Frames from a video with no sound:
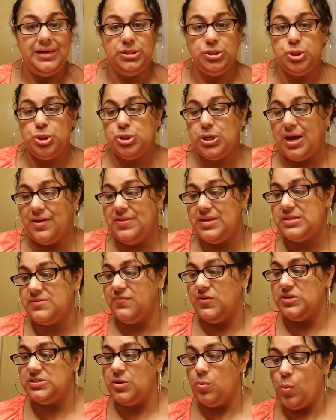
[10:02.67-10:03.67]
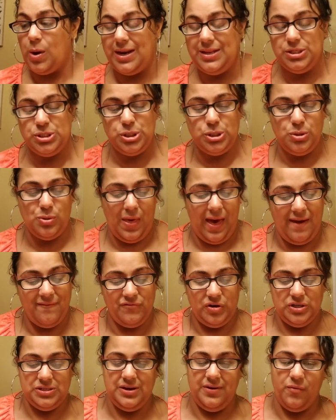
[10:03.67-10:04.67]
didn't you try this first, and why didn't you do that
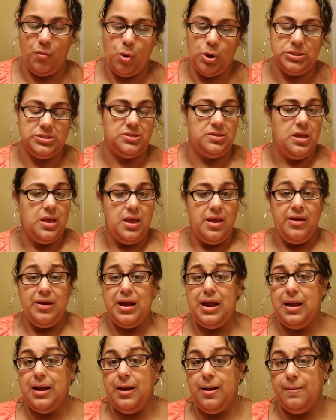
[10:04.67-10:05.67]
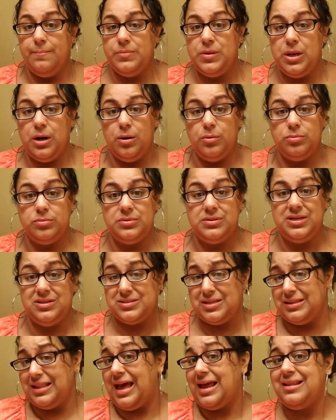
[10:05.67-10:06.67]
first? And of course,
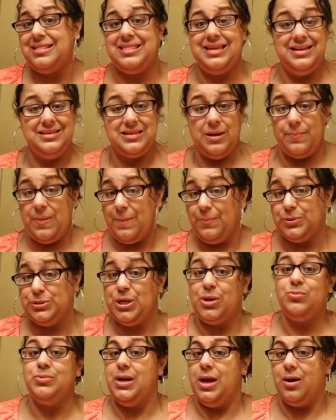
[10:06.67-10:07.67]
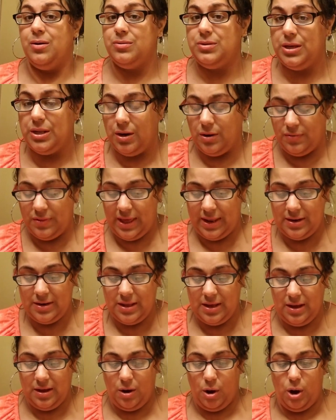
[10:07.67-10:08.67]
there's a lot of things that people don't know,
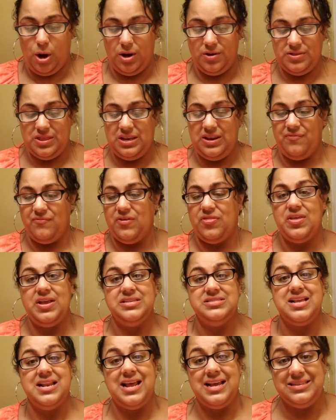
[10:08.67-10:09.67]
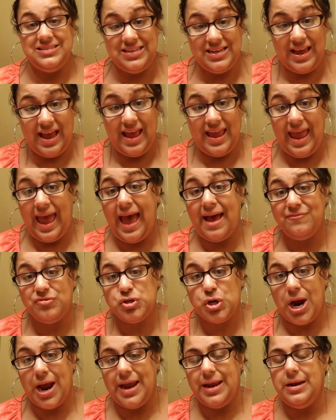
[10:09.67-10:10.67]
that all the different things that I have
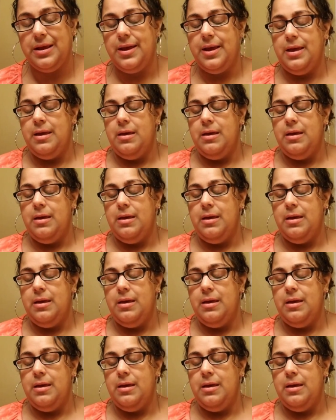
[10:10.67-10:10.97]
tried,